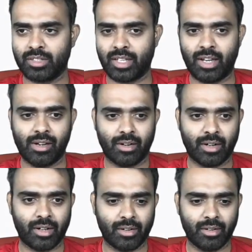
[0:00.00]
sale,
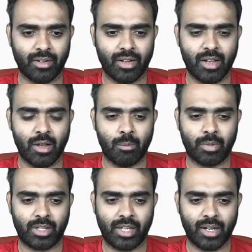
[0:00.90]
right?
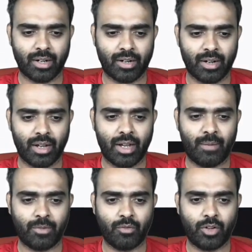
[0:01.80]
But here,
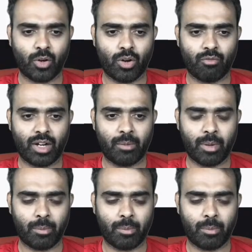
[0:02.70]
the VideoCoin white